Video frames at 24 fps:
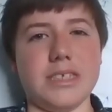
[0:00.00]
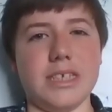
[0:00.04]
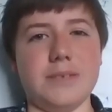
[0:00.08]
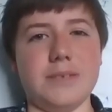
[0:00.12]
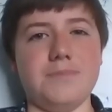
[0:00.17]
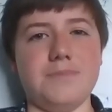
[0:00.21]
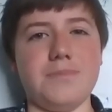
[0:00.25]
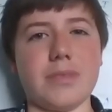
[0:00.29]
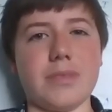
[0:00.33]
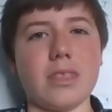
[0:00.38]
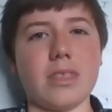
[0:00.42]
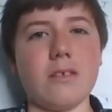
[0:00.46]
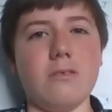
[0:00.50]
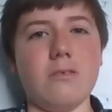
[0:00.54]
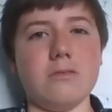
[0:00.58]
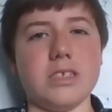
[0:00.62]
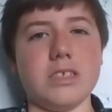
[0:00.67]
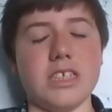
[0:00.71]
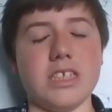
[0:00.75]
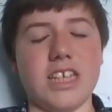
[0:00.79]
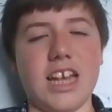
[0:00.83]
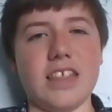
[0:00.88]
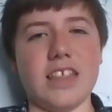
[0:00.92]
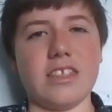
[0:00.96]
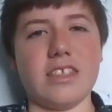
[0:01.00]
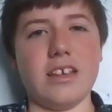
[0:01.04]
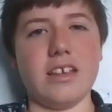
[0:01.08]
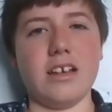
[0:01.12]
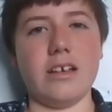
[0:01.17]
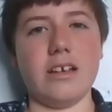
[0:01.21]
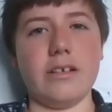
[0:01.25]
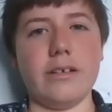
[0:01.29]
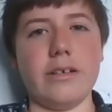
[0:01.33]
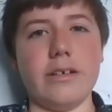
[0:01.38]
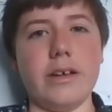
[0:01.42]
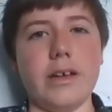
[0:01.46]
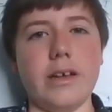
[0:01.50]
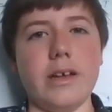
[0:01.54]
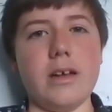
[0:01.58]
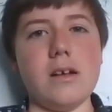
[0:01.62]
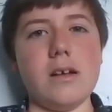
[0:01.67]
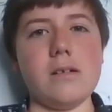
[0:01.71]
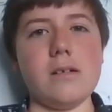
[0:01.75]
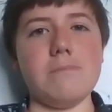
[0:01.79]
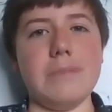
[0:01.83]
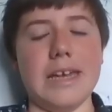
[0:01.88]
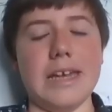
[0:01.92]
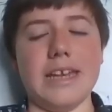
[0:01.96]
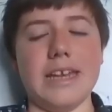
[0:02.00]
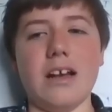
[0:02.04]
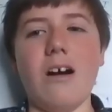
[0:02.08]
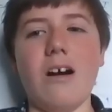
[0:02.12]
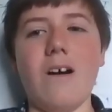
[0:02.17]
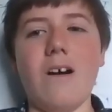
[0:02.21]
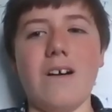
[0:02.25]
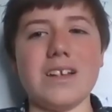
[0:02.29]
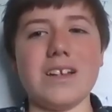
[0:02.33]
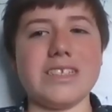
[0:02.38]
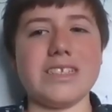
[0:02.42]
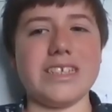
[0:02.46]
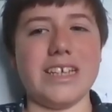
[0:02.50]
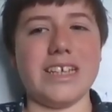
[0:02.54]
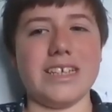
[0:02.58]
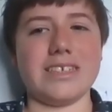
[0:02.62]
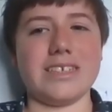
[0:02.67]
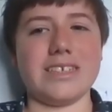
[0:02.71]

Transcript: which puts it all together be an